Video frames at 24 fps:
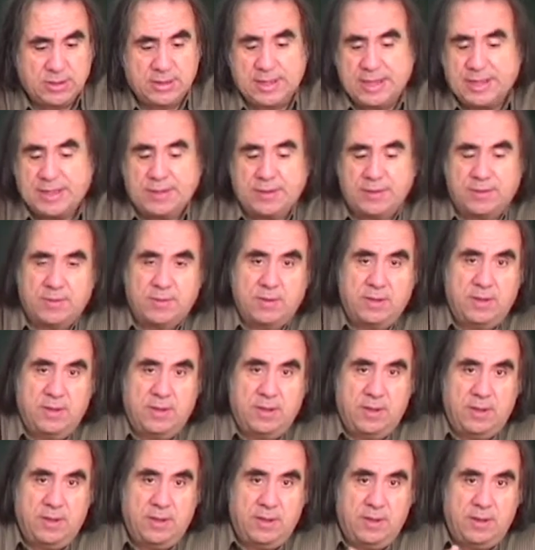like
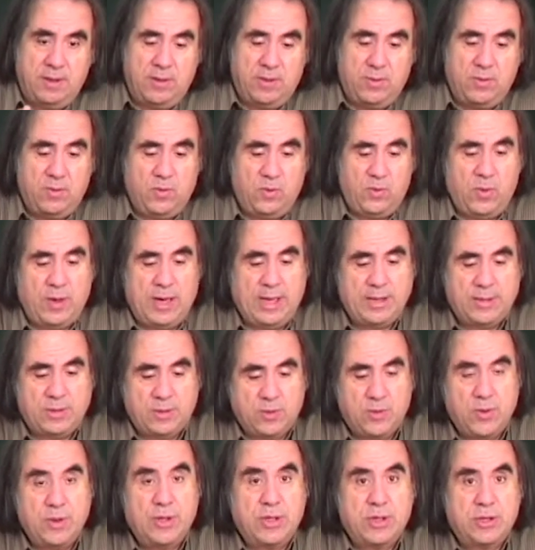white
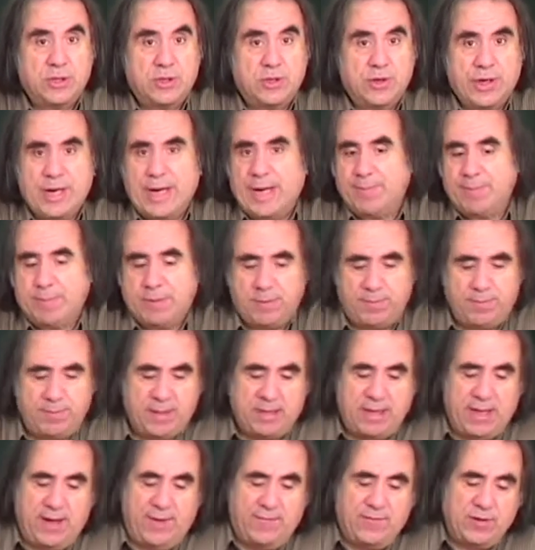queen is trapped, but
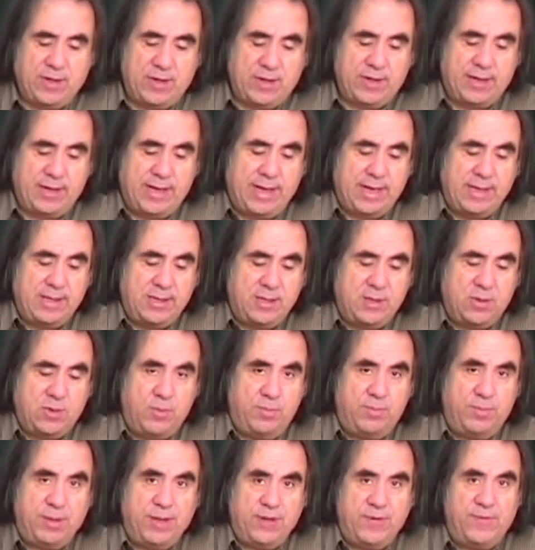after knight to
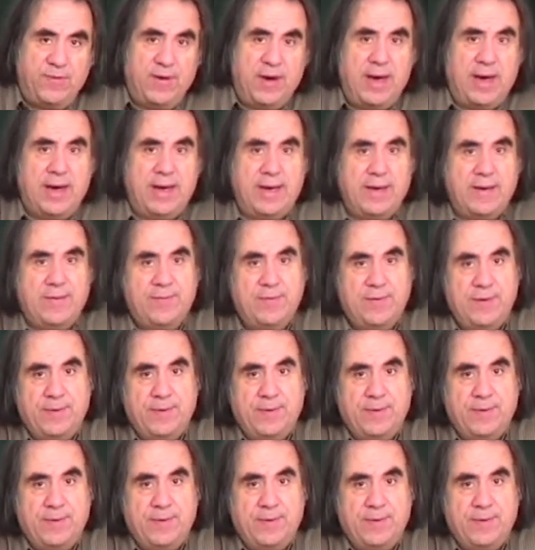b5,